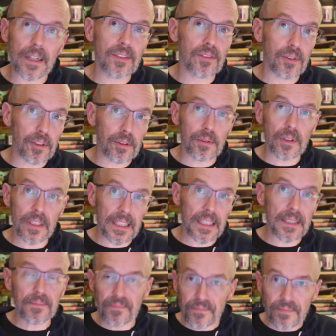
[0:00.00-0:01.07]
So you're
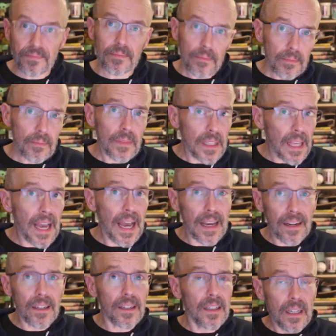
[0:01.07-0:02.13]
looking at
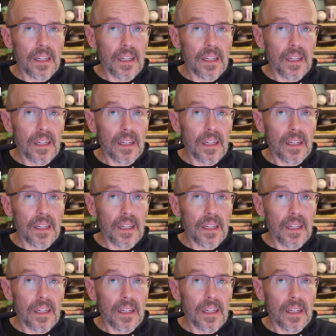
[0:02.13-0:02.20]
a